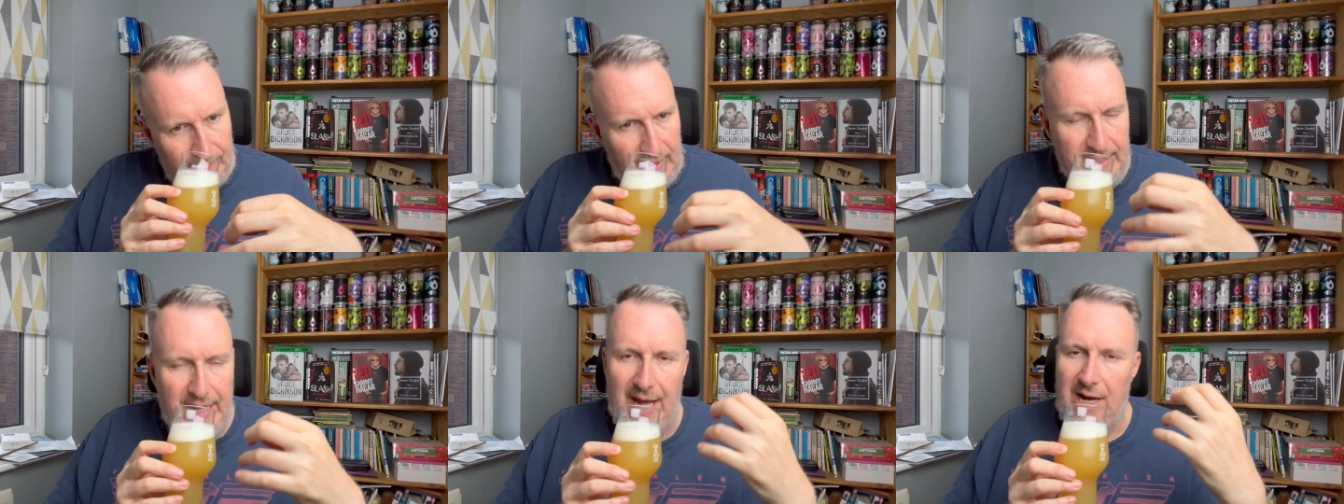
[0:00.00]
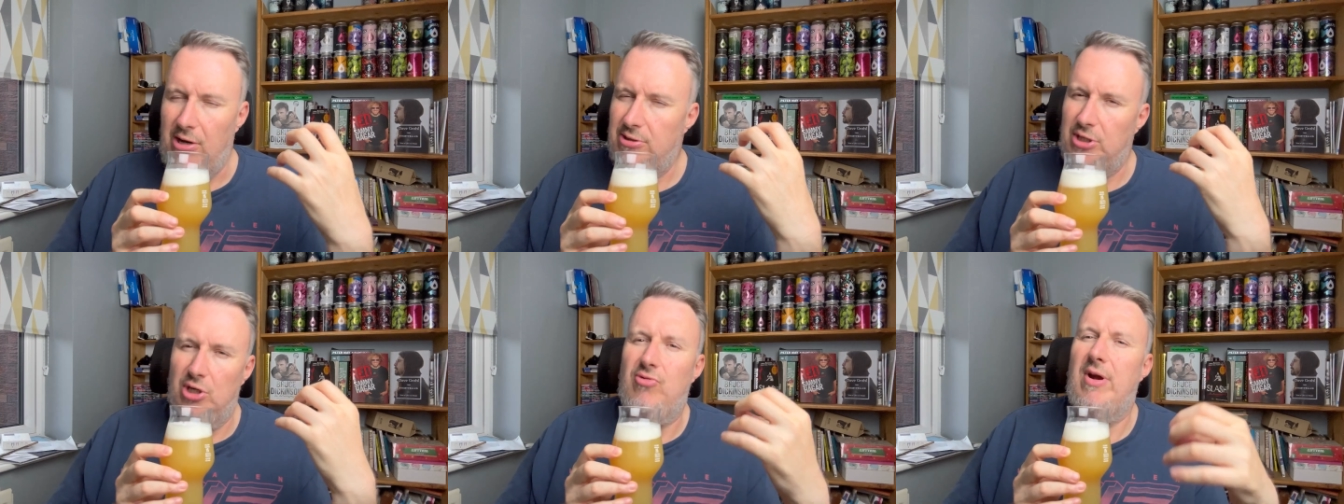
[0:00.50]
Yeah,
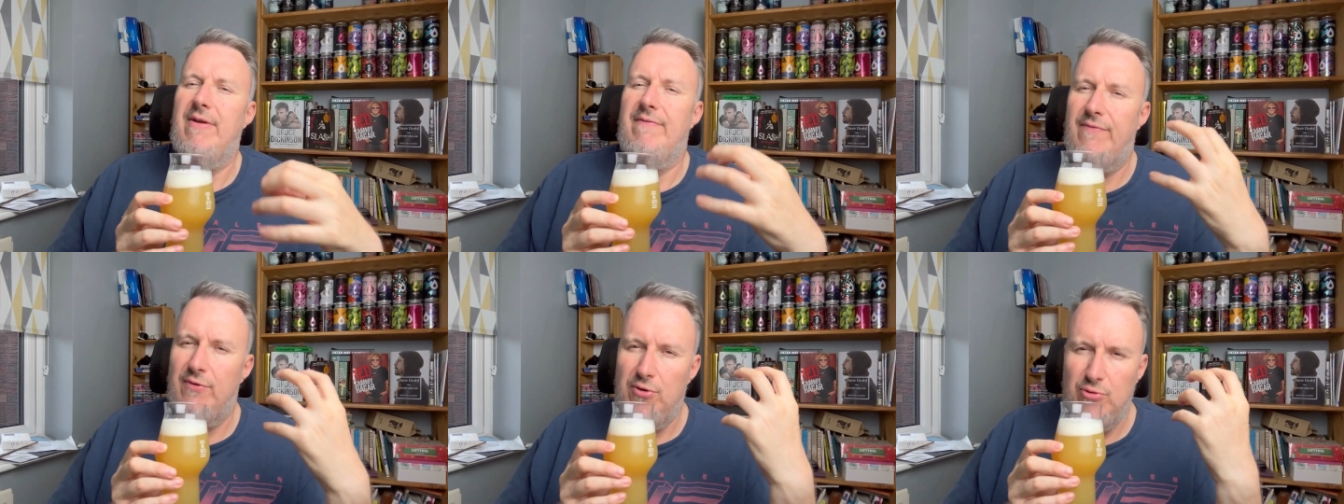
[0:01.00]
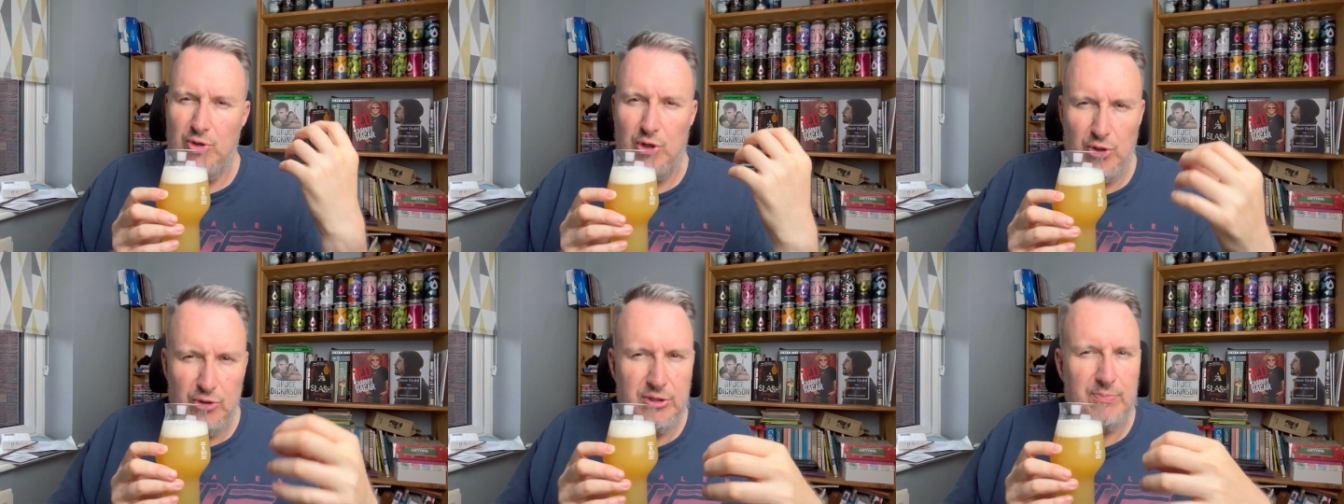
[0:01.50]
lots of grapefruit,
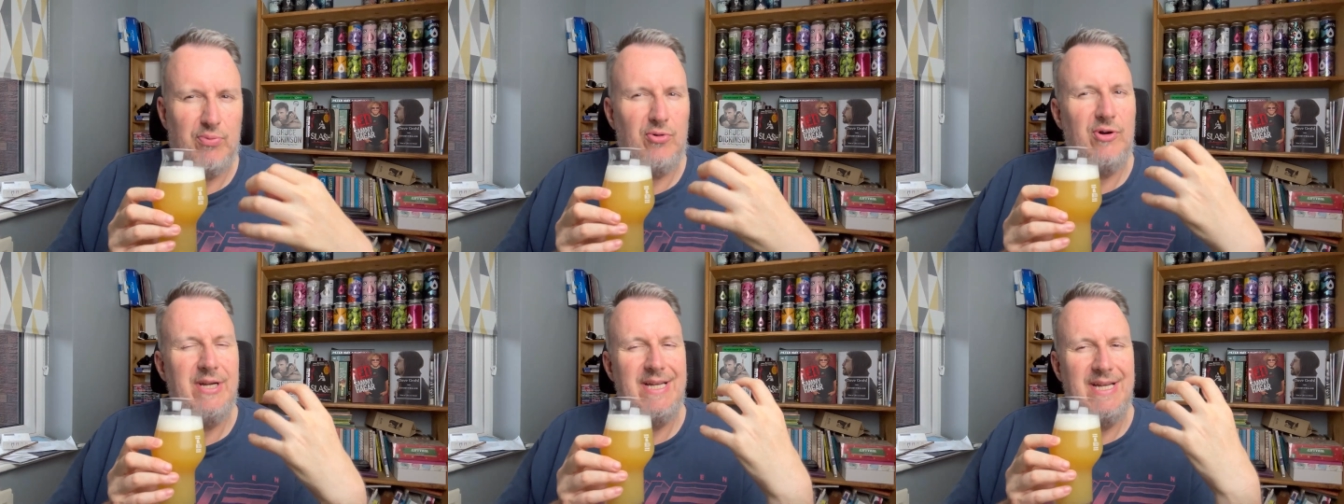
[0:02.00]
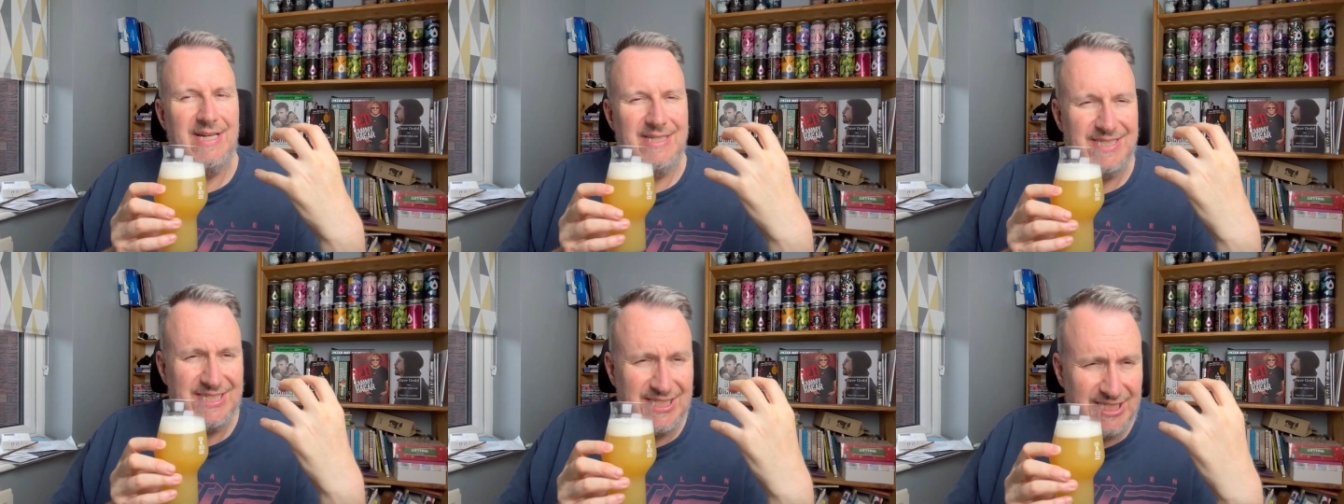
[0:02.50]
gooseberry,
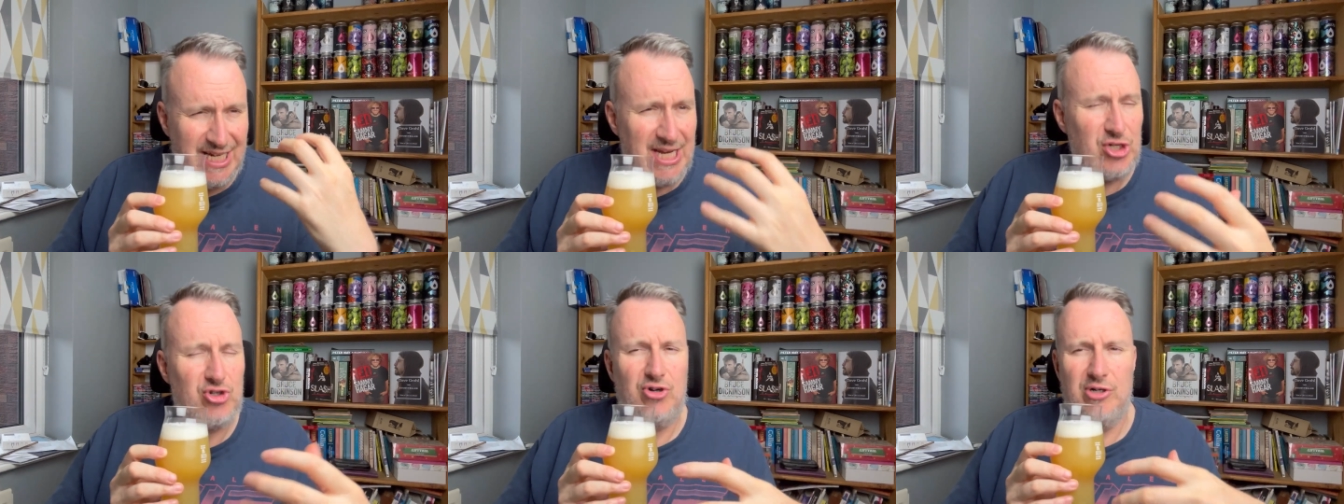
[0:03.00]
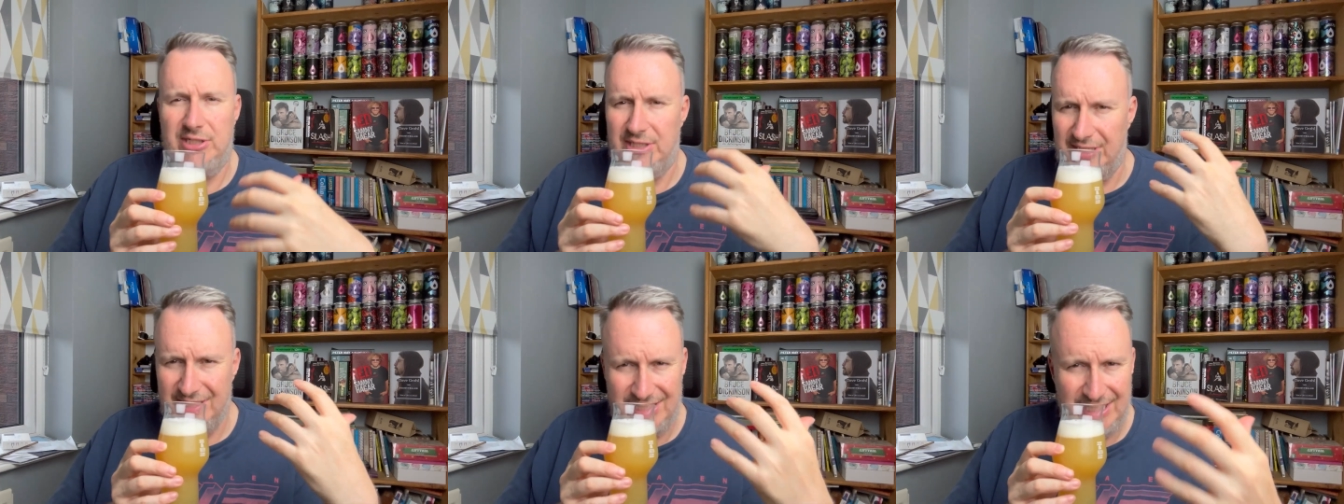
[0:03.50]
citrus
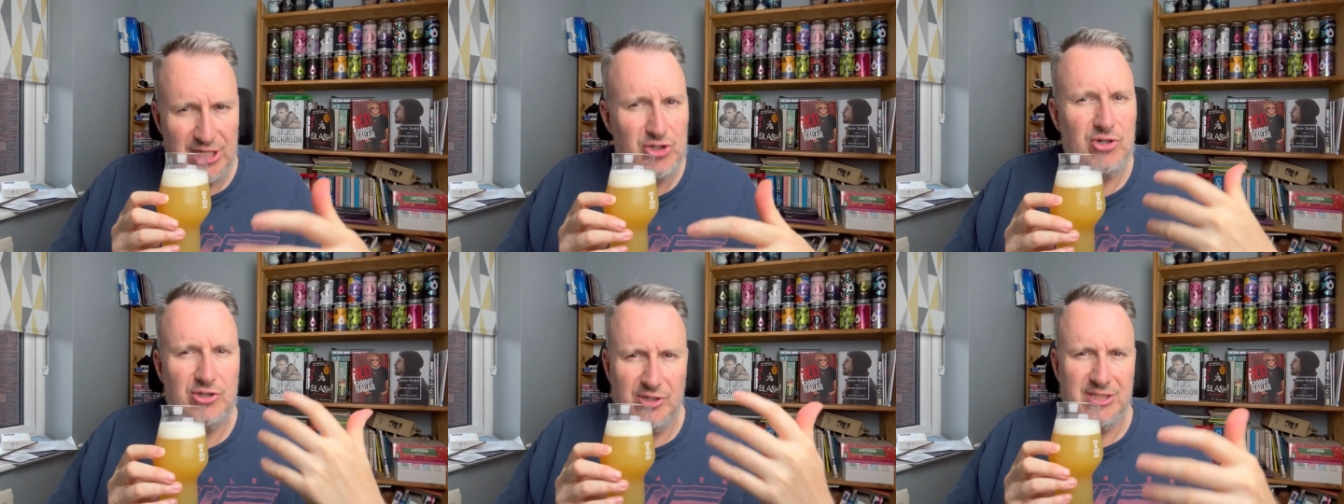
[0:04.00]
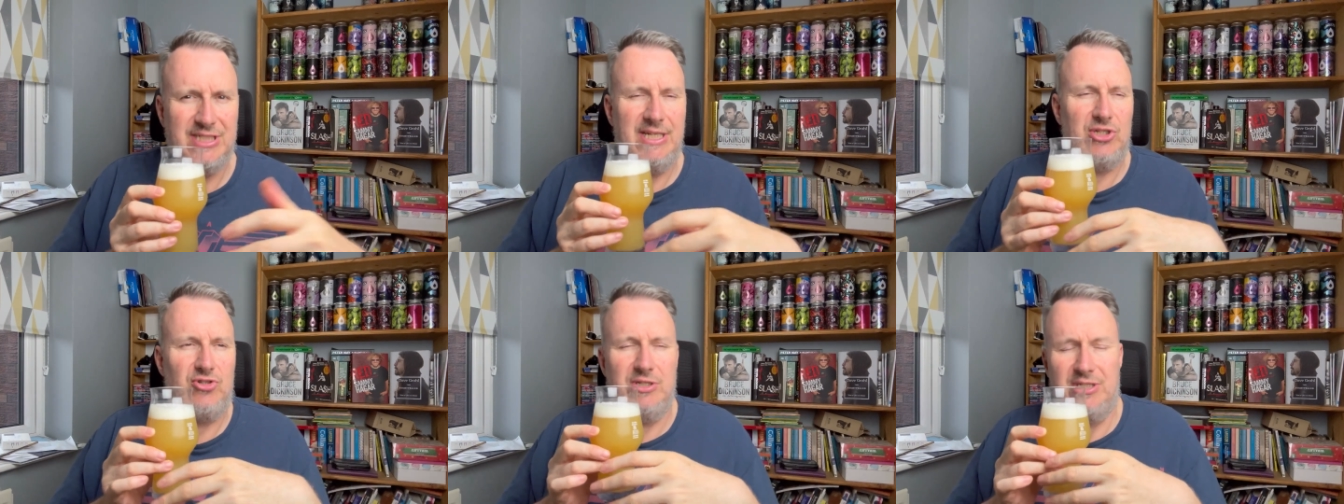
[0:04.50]
and citrus on
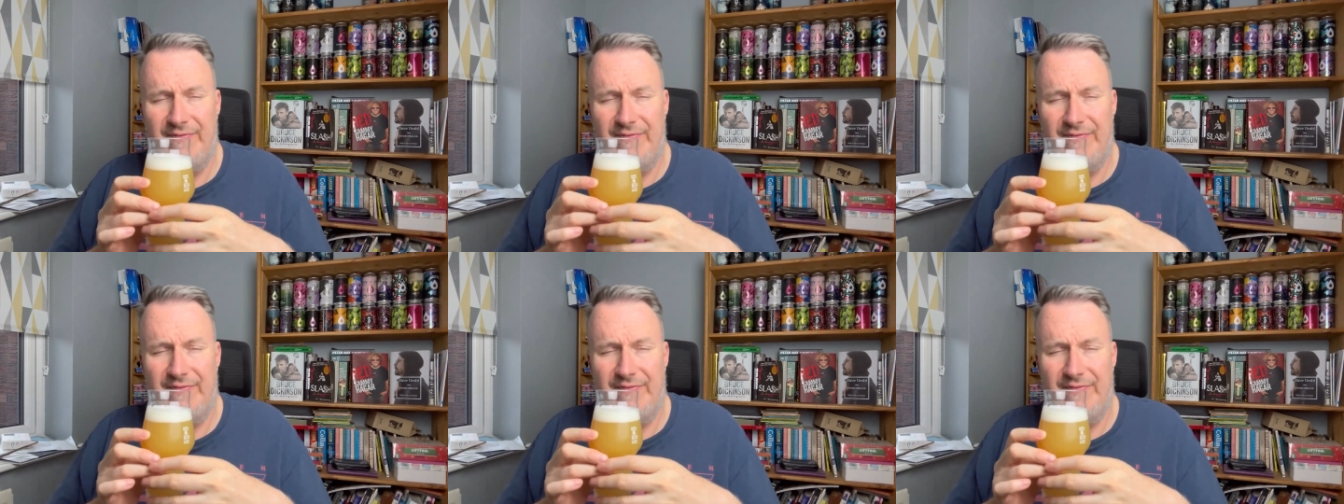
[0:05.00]
citrus.